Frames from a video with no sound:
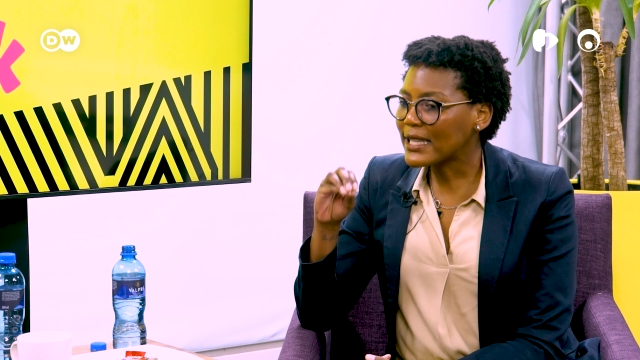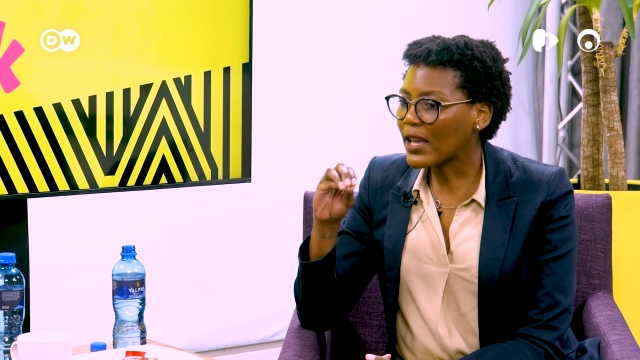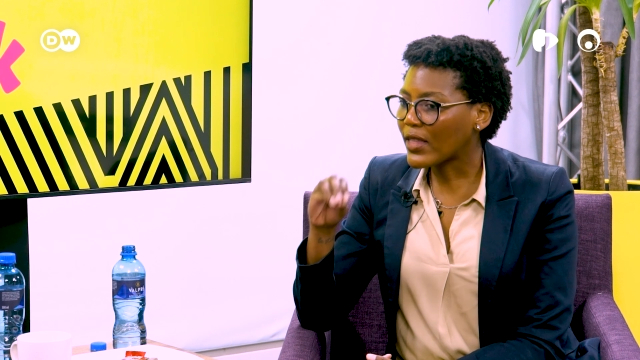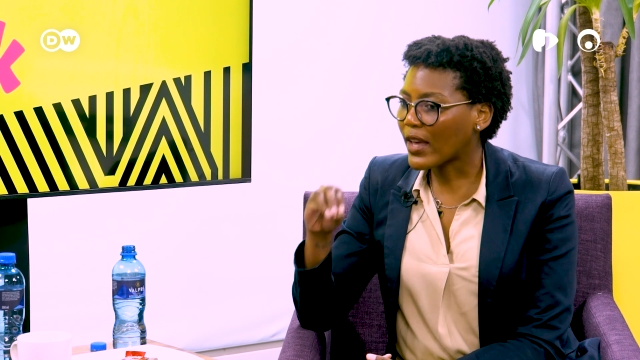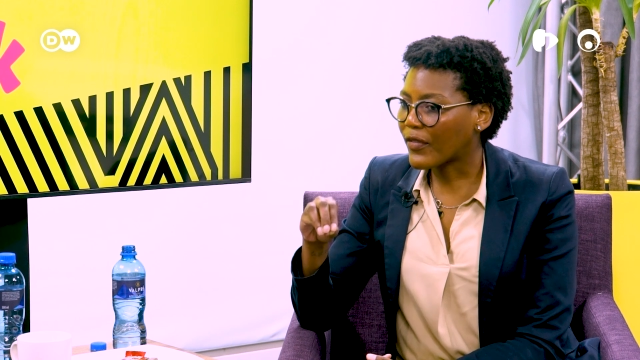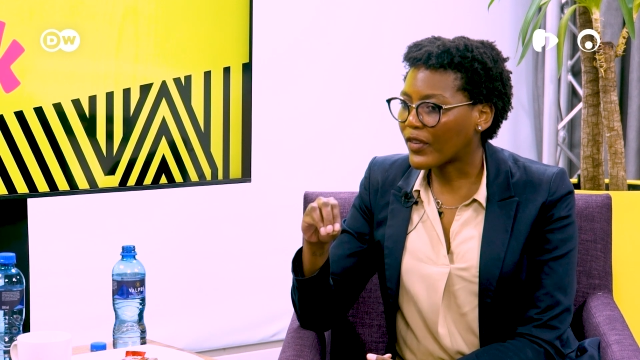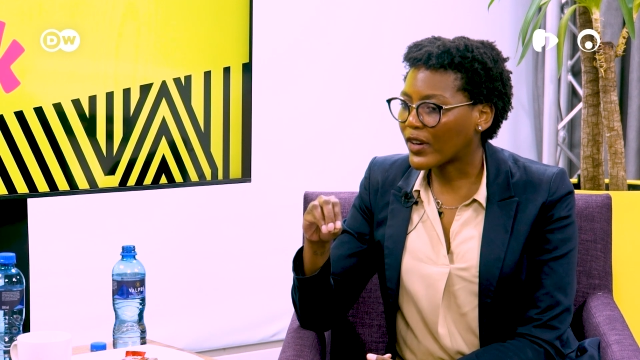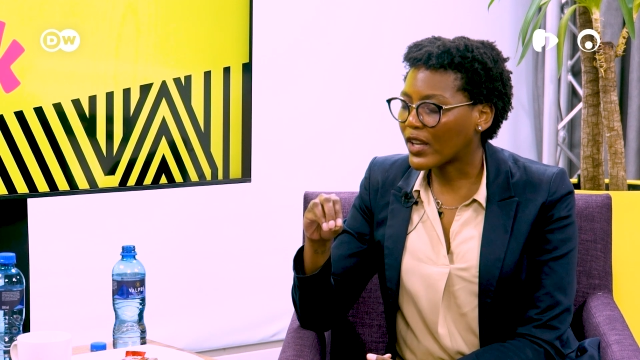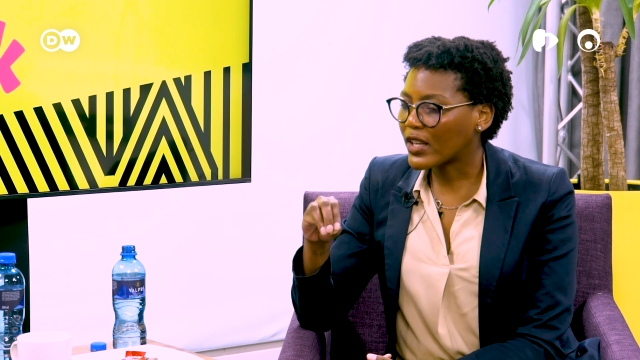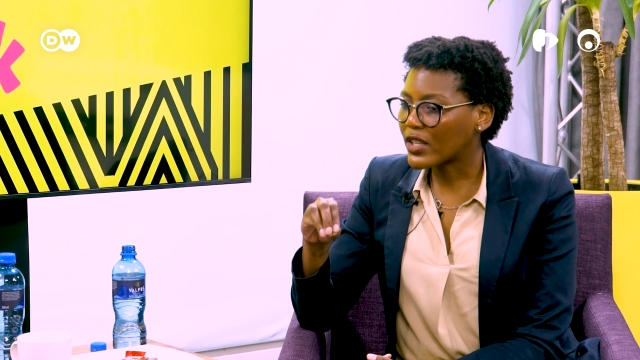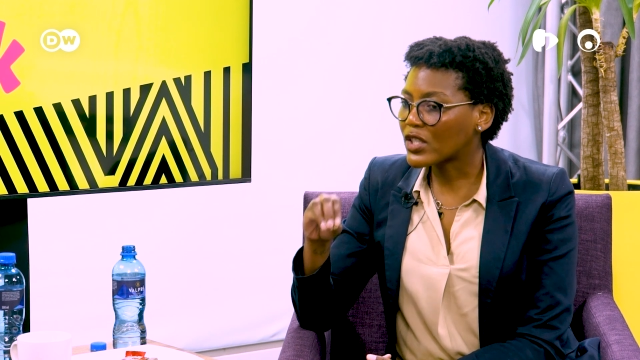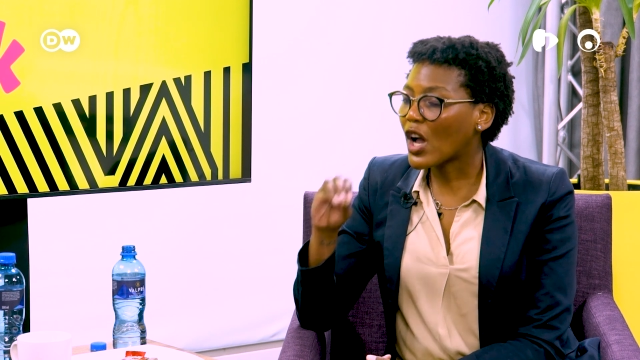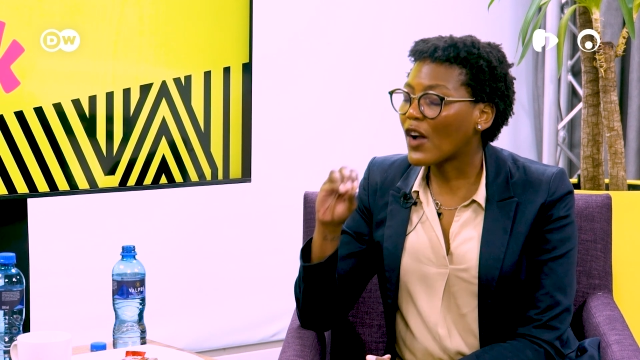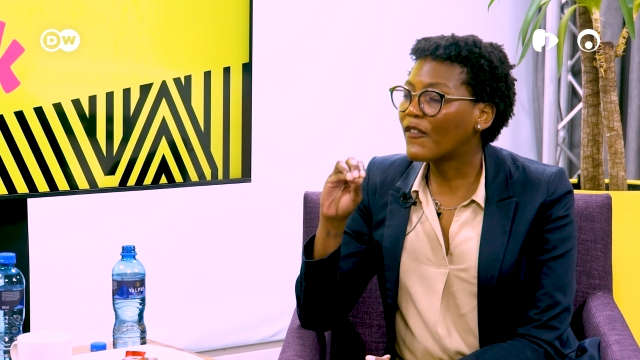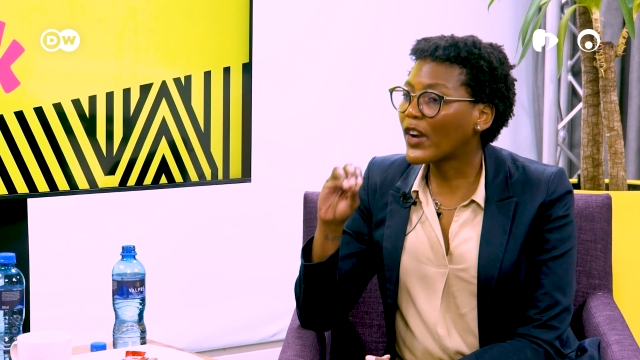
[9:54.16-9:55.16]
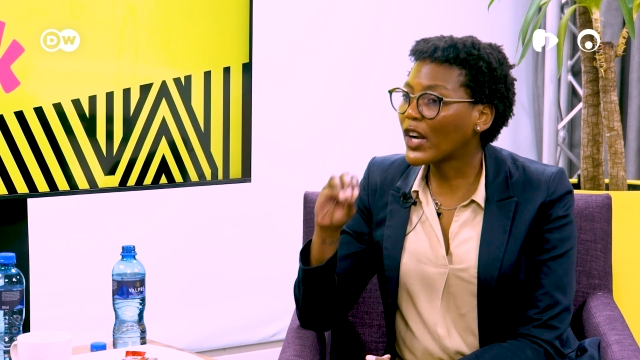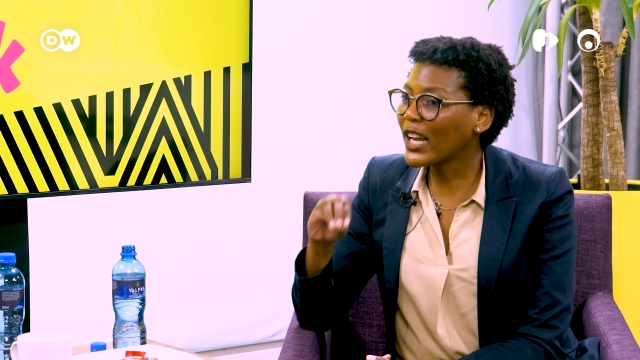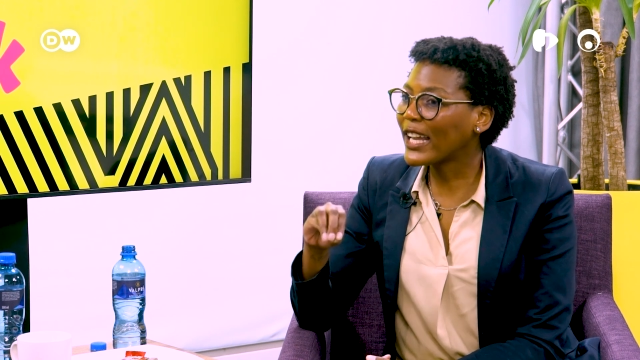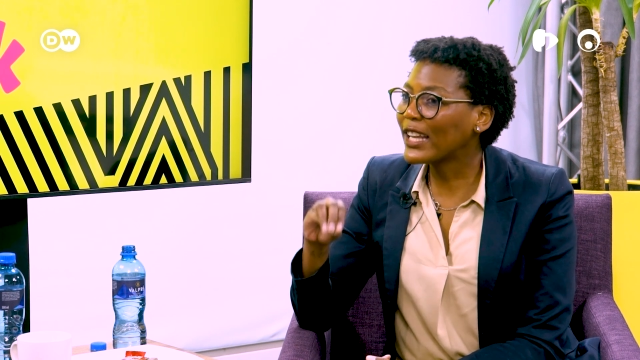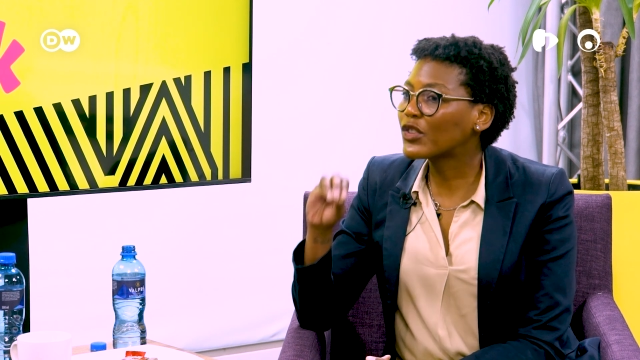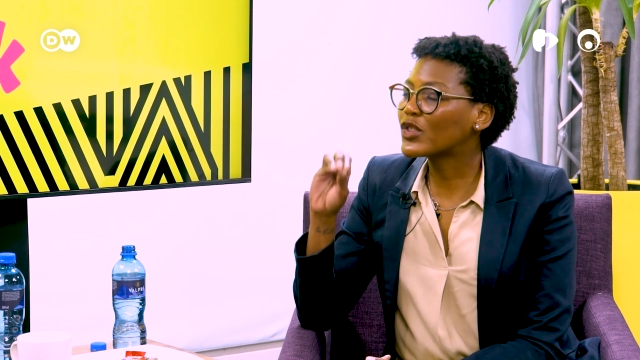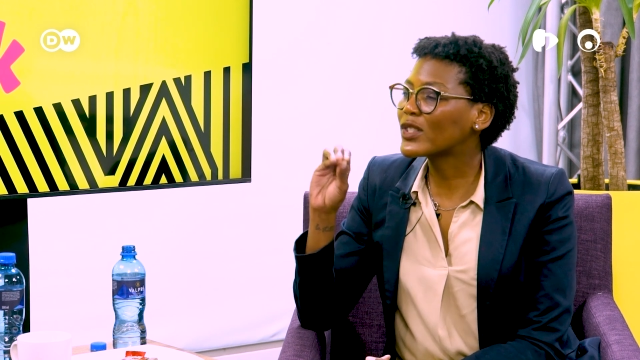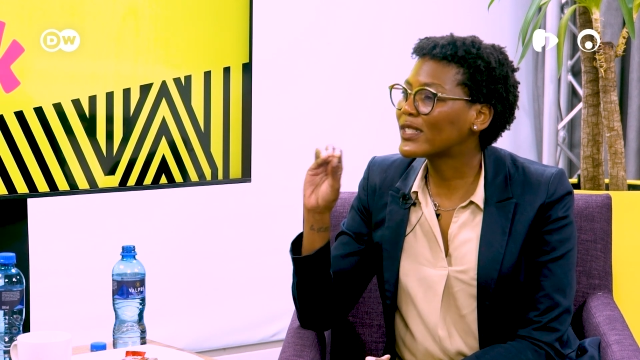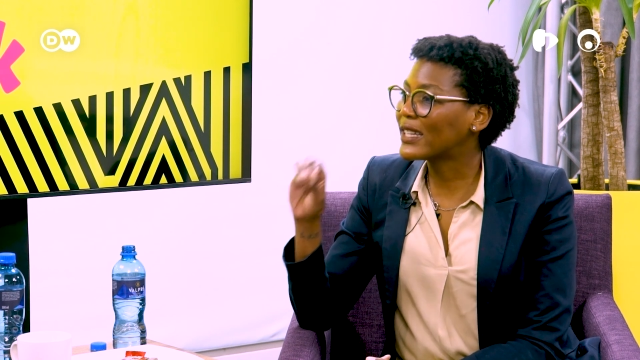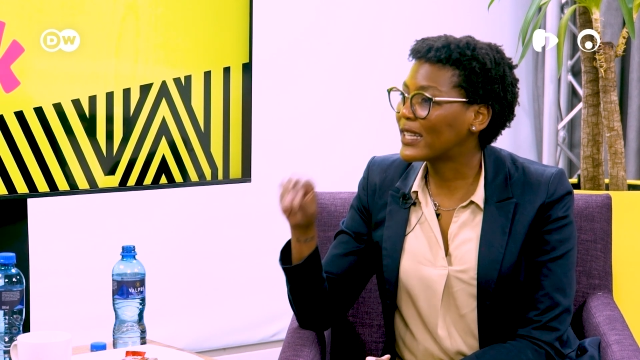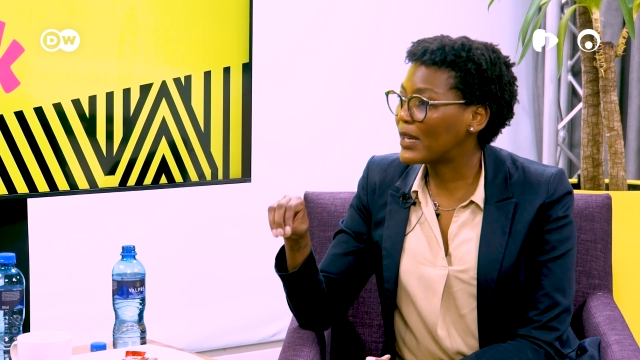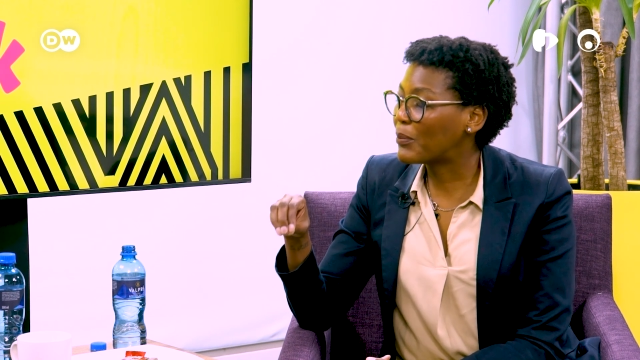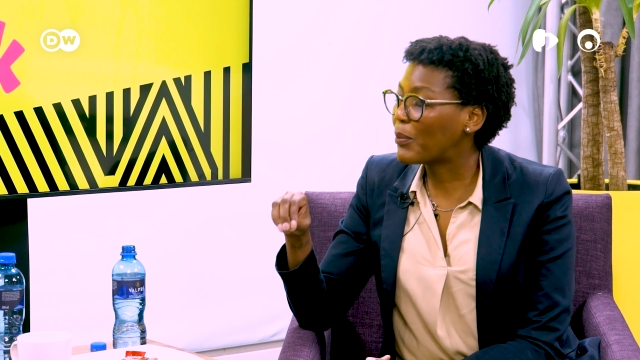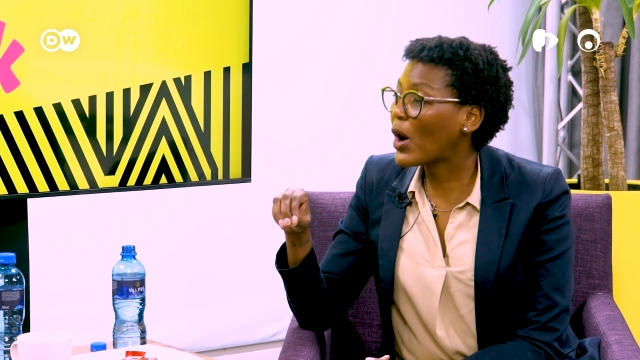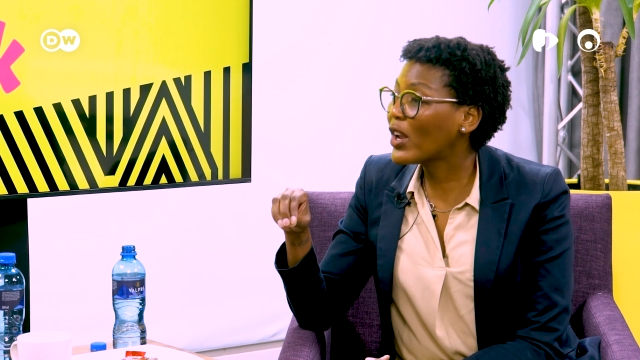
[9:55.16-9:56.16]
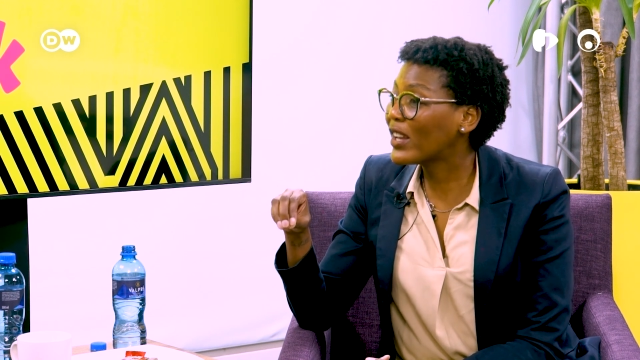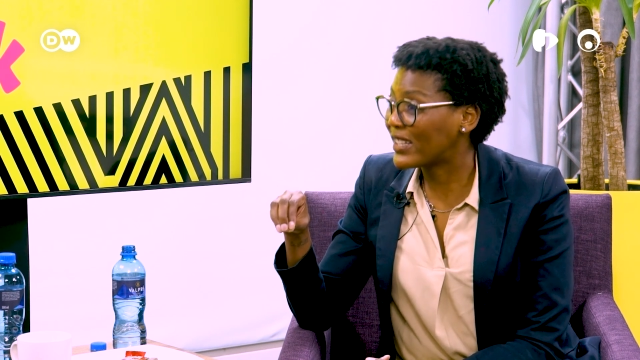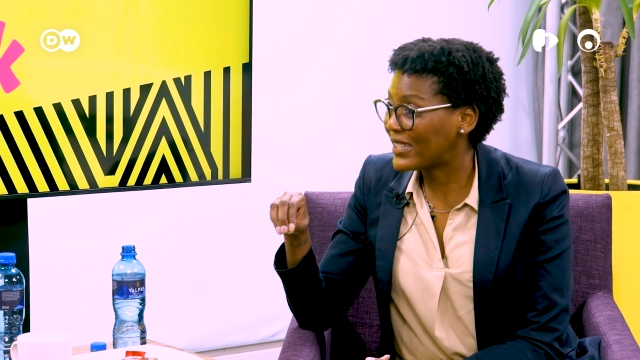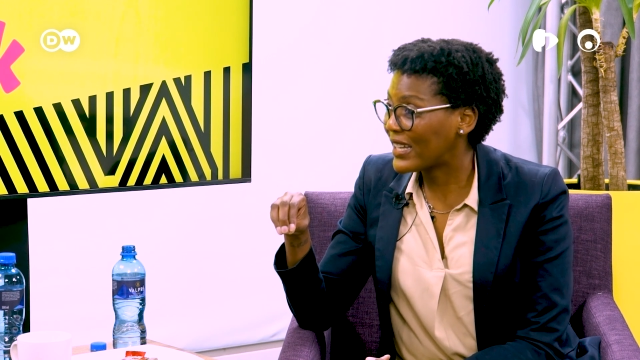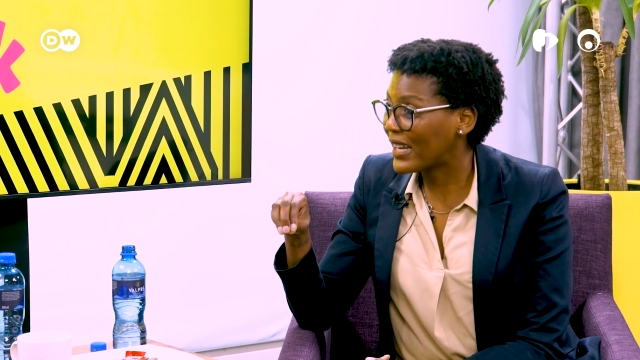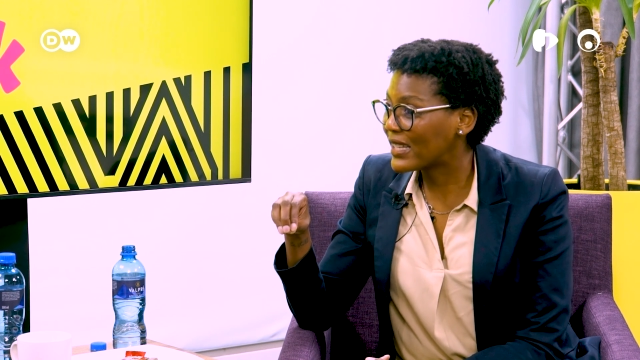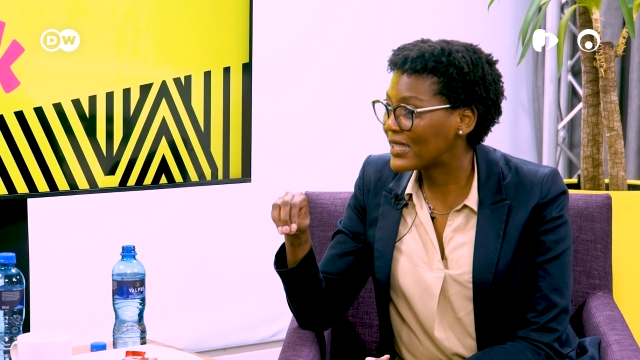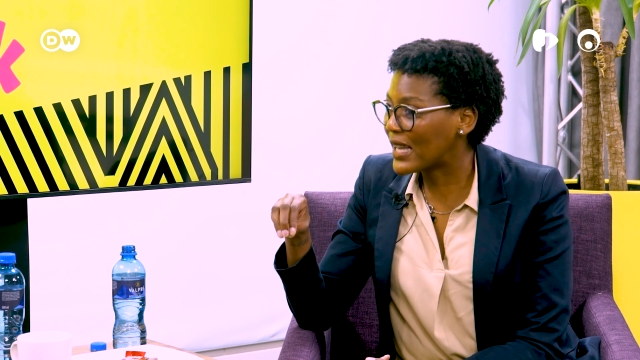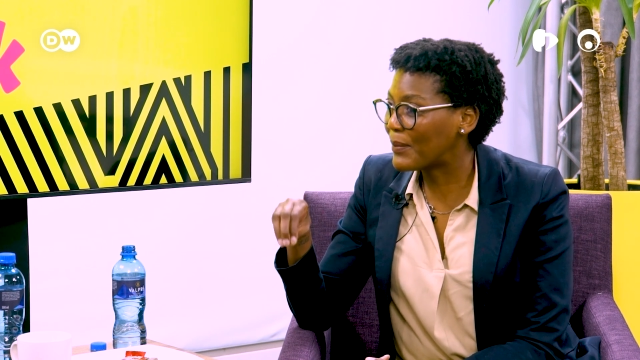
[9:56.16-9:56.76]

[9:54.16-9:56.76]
South Africans are very interested in politics.